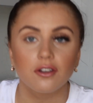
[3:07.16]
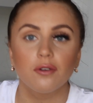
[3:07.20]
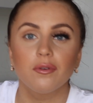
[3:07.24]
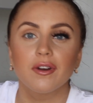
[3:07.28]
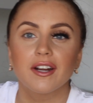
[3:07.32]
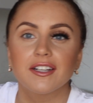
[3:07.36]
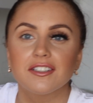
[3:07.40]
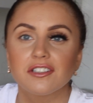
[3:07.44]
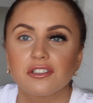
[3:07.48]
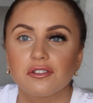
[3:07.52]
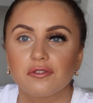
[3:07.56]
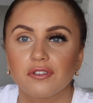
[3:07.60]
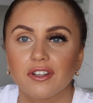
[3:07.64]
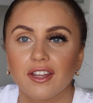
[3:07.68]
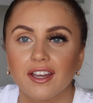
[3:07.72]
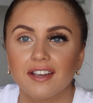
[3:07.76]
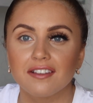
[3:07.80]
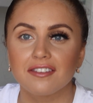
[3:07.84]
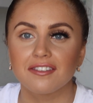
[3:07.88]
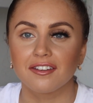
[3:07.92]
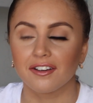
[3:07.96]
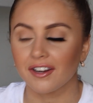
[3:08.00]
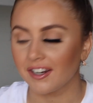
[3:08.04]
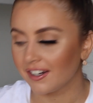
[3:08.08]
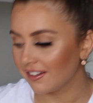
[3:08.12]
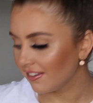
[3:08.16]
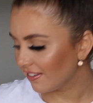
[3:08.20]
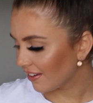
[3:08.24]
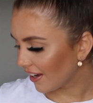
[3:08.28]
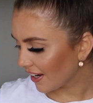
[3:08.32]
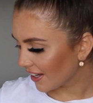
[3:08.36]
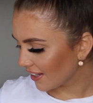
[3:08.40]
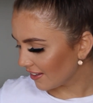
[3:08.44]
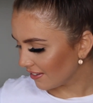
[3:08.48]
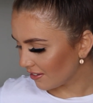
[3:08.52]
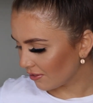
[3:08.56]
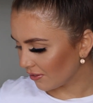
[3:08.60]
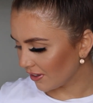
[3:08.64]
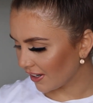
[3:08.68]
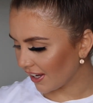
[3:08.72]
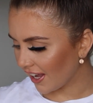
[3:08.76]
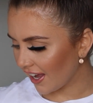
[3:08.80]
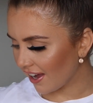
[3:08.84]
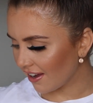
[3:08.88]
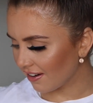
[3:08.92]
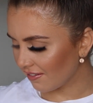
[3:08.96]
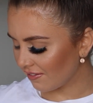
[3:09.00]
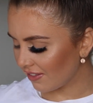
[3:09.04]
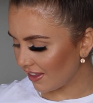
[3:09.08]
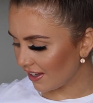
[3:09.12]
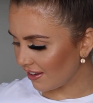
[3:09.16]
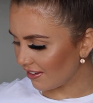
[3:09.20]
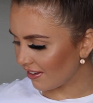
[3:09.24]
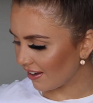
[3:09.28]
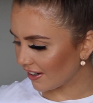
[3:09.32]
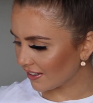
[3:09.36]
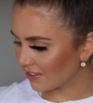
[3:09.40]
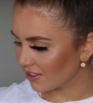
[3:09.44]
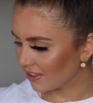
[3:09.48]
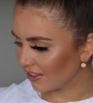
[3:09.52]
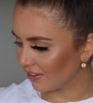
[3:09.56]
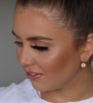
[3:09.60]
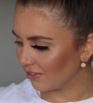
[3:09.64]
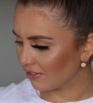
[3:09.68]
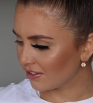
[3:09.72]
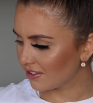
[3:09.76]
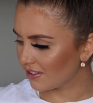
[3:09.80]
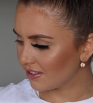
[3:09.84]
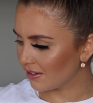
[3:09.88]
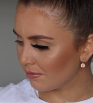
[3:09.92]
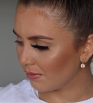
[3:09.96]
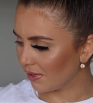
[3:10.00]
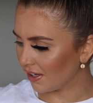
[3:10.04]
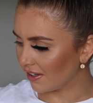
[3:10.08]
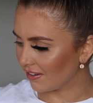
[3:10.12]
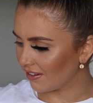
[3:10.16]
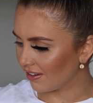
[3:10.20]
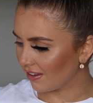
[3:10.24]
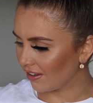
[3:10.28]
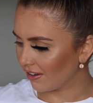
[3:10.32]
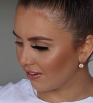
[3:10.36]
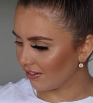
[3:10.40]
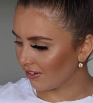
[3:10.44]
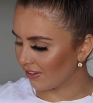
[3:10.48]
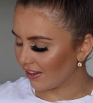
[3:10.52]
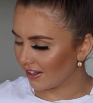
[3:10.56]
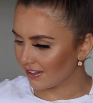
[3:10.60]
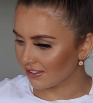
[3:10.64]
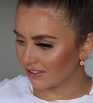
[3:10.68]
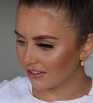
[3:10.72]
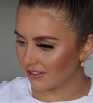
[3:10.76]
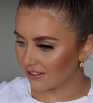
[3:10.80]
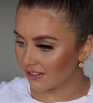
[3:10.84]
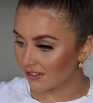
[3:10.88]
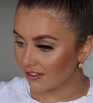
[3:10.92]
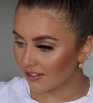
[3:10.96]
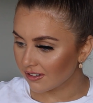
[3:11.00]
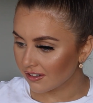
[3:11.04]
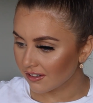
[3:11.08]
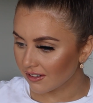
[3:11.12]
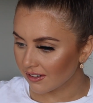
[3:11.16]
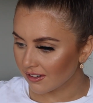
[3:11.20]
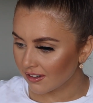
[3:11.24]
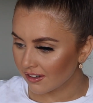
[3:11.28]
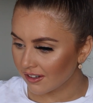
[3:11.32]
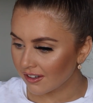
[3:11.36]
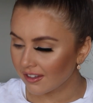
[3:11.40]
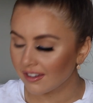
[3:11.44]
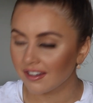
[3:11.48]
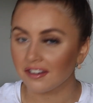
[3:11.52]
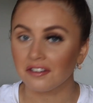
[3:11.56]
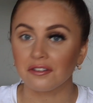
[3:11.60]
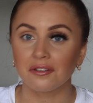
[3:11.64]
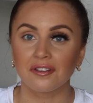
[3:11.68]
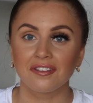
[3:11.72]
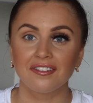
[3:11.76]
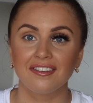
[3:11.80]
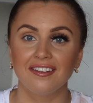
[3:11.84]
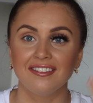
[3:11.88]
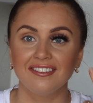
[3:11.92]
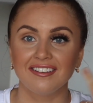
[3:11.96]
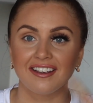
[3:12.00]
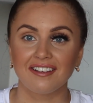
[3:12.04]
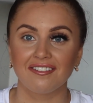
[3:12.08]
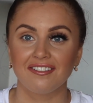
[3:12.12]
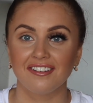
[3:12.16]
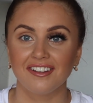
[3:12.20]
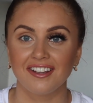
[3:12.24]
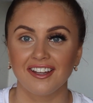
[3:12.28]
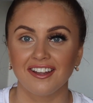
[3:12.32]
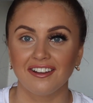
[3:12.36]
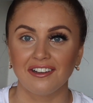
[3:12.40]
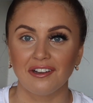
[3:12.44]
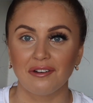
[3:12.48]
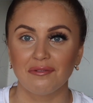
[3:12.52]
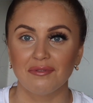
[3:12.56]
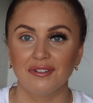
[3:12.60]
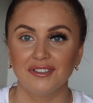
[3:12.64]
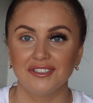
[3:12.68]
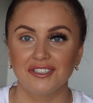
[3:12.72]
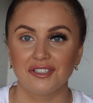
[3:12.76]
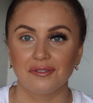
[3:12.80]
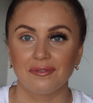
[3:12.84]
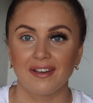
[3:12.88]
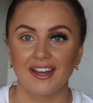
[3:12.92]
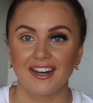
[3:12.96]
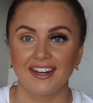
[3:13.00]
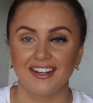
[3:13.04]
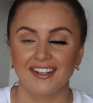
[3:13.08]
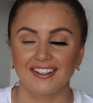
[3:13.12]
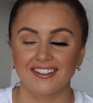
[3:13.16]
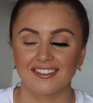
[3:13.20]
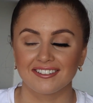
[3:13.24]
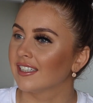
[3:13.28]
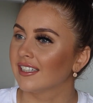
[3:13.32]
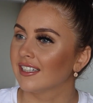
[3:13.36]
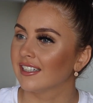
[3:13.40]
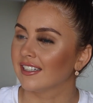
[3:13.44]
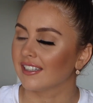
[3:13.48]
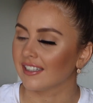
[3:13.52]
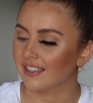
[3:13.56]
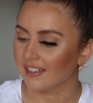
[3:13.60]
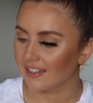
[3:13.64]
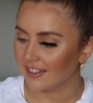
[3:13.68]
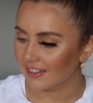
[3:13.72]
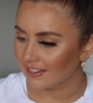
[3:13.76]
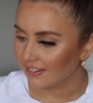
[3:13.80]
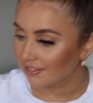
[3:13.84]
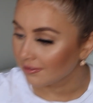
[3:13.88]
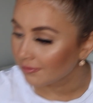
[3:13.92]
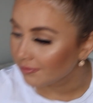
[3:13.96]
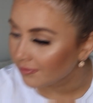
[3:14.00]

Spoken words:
you what I just realised though, I didn't take into account if these actually look similar to those lashes. These ones are definitely a lot more dramatic. Oh god.